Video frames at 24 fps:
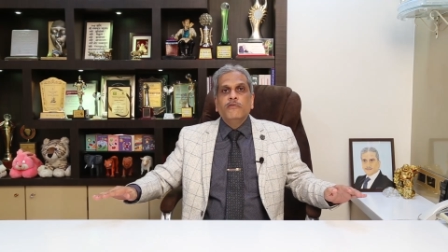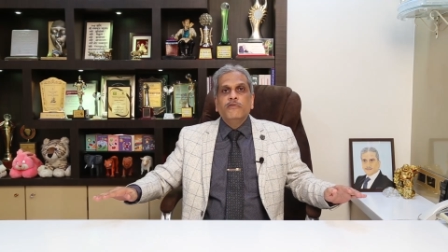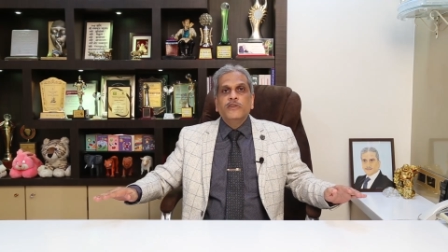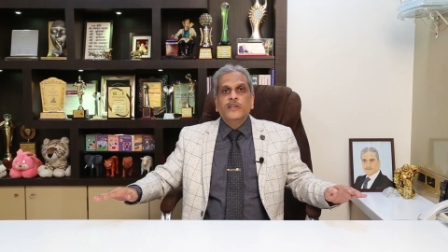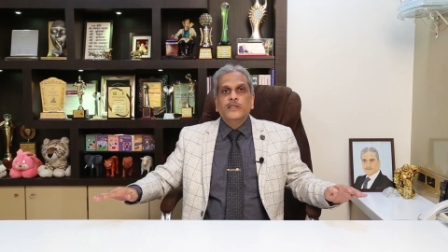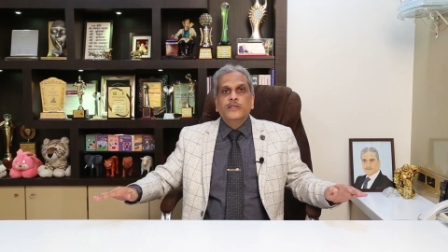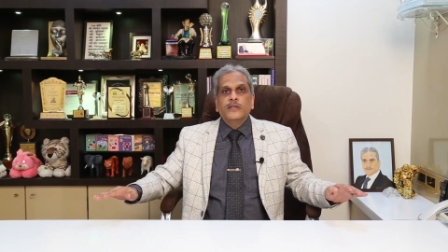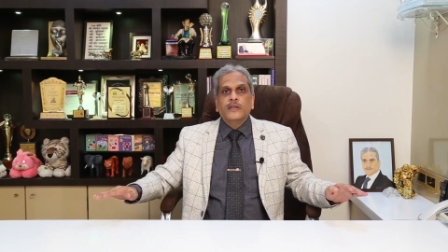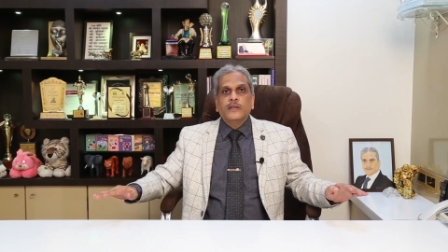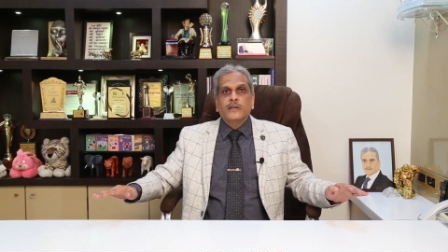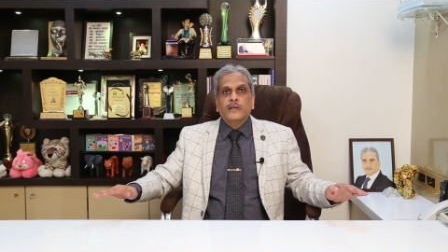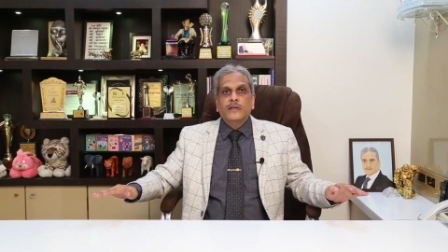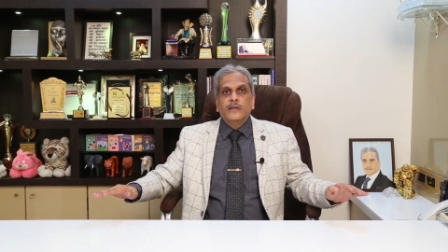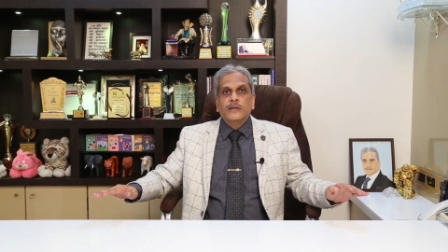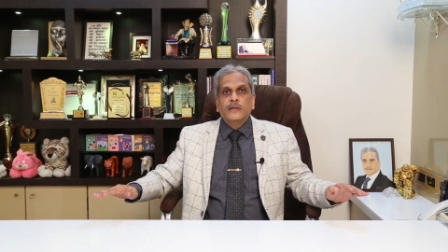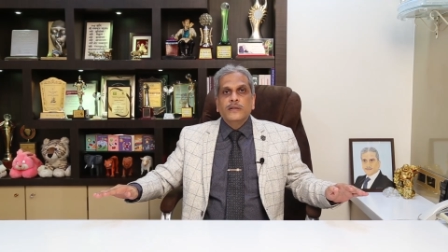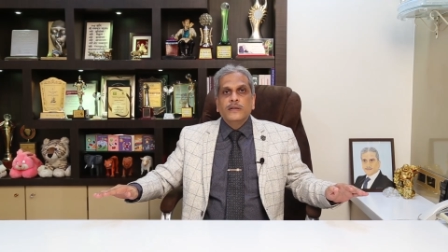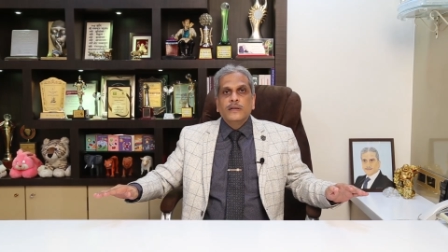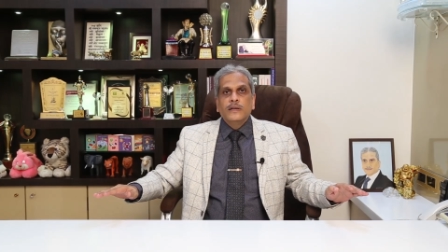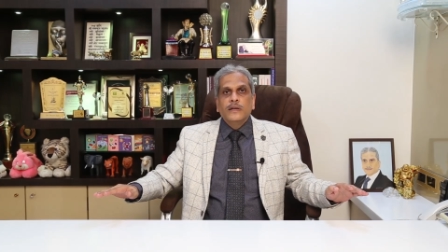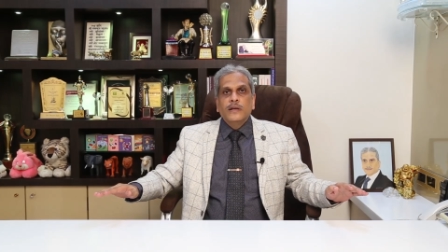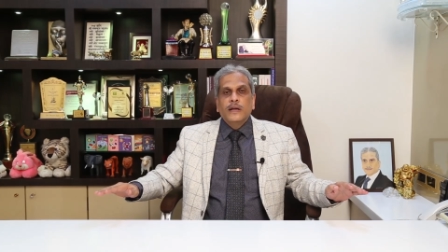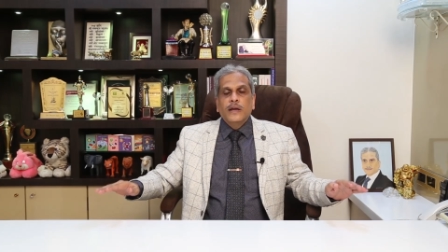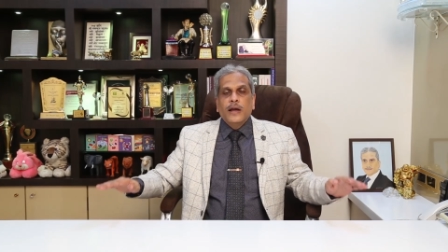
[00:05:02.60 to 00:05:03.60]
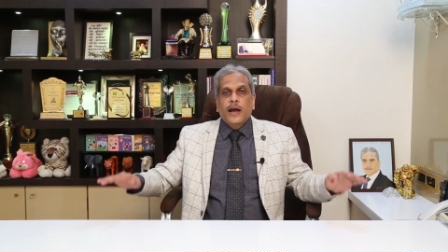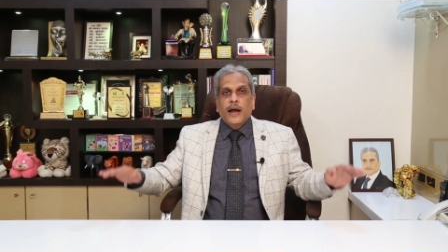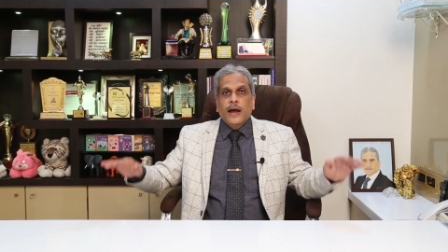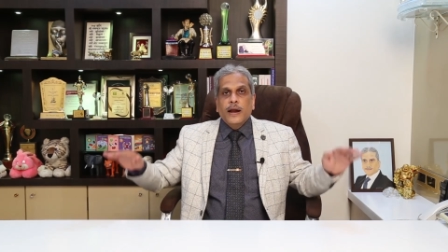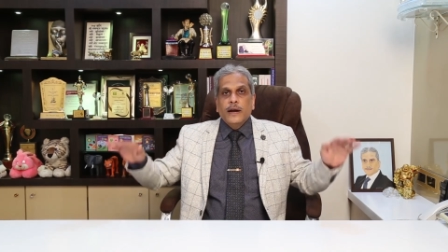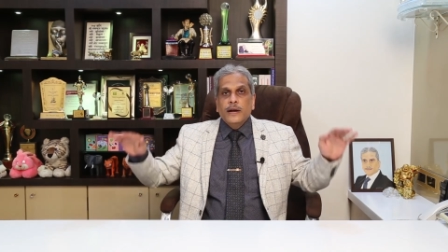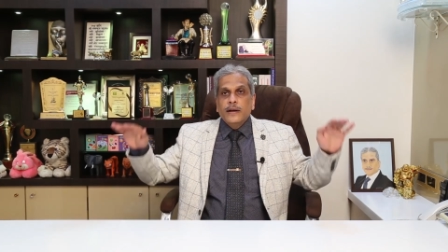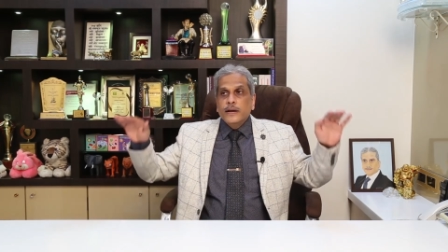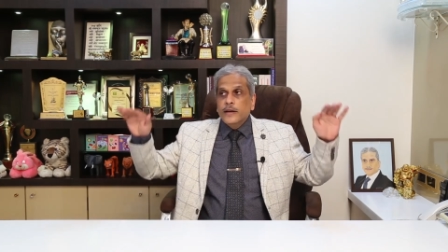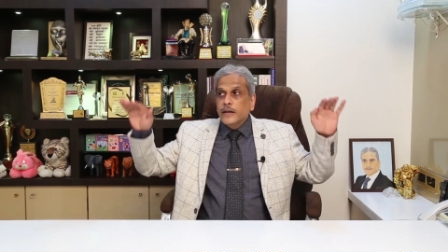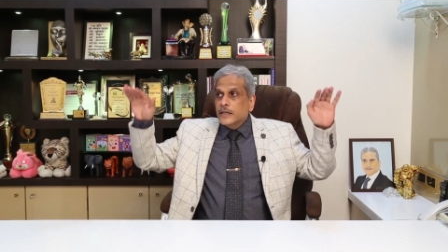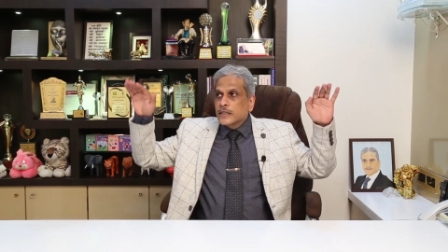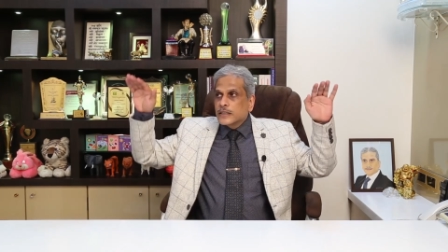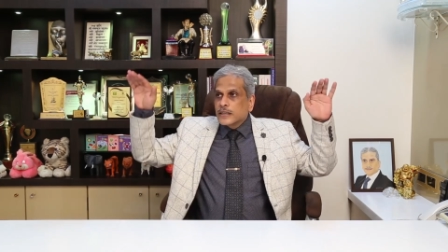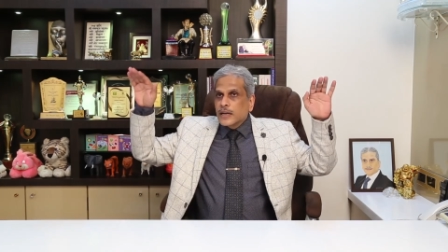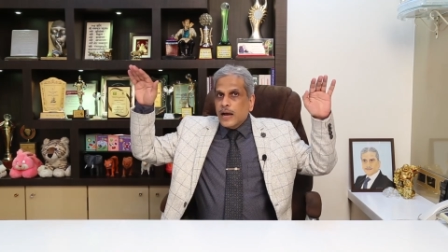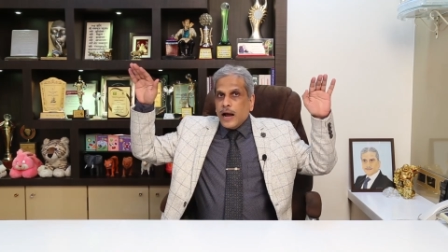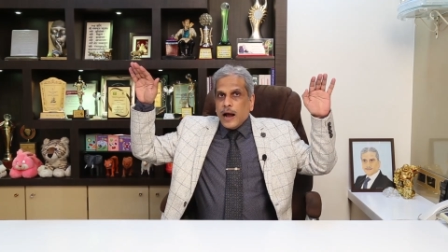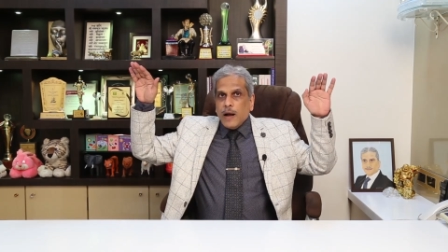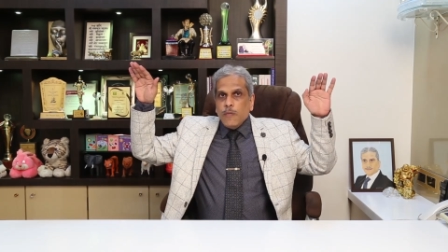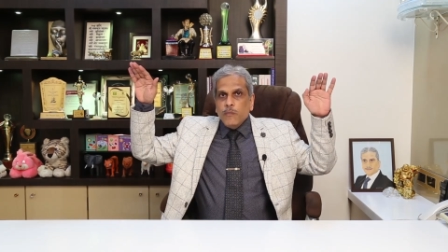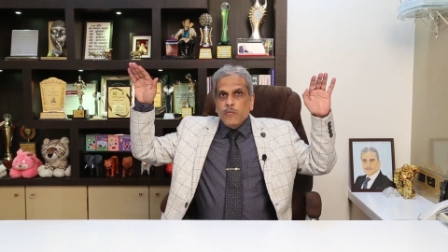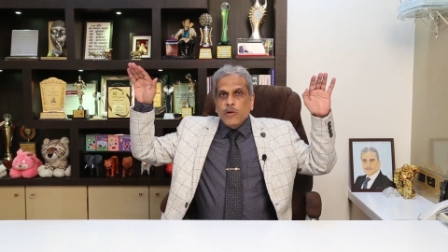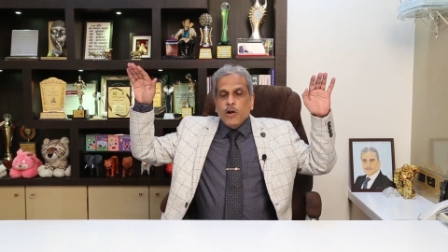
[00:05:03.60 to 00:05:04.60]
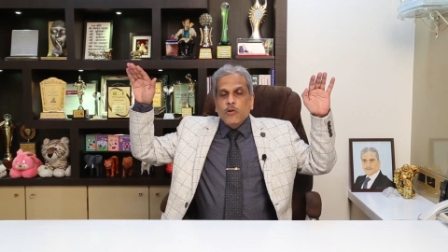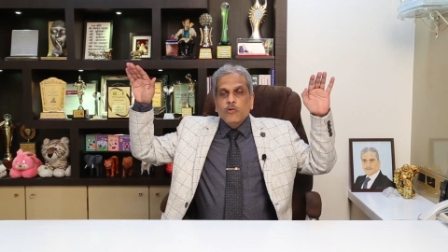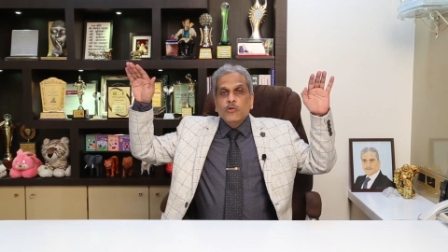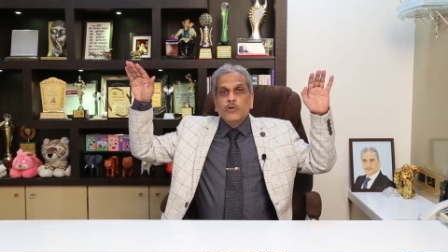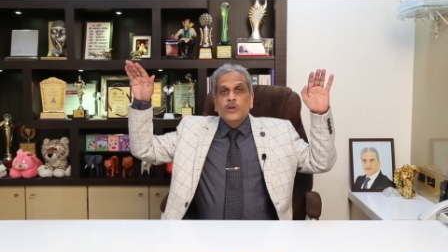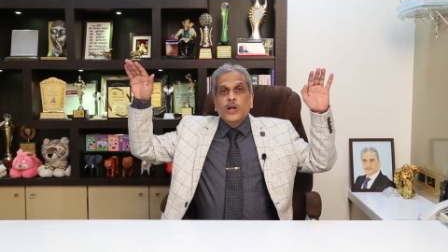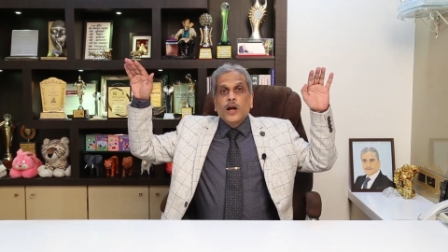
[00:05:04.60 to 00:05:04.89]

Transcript: vision. and it's calm down